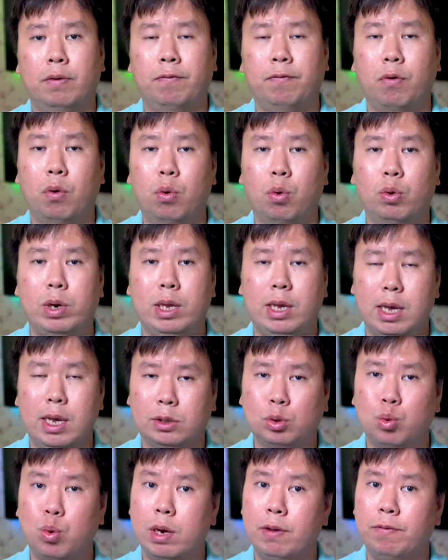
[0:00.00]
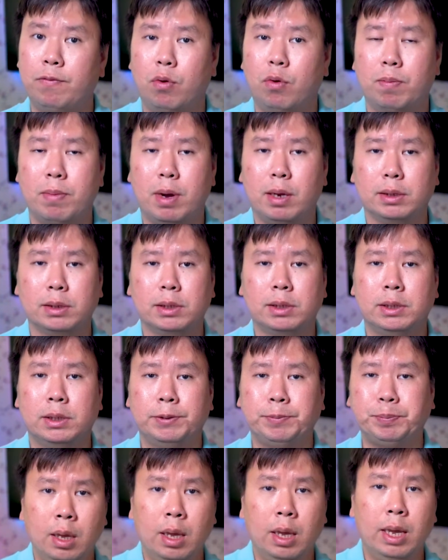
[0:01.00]
for the 24 months.
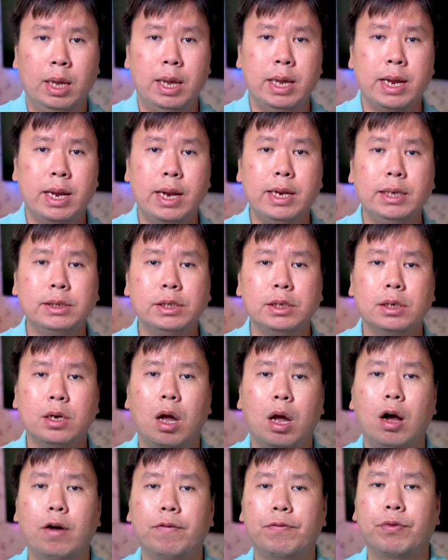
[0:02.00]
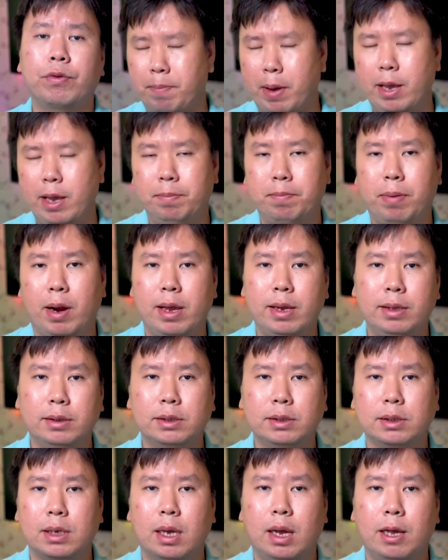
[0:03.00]
In addition of paid
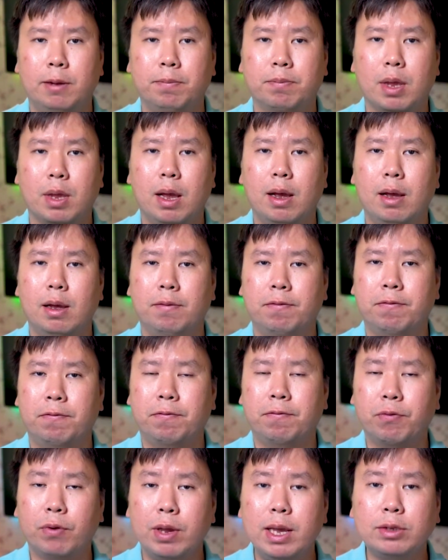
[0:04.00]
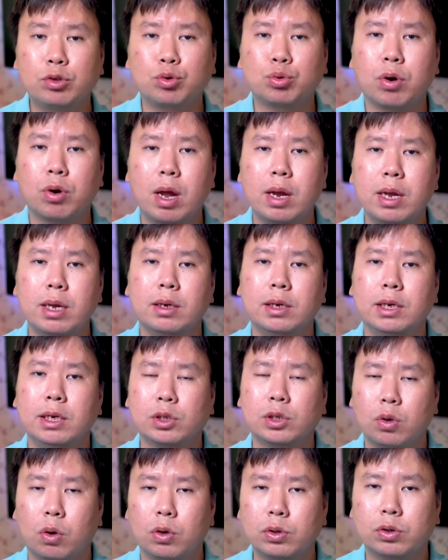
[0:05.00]
plans, a free trial
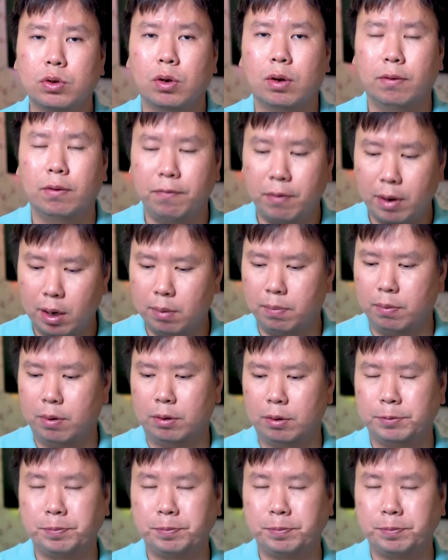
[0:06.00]
is also available,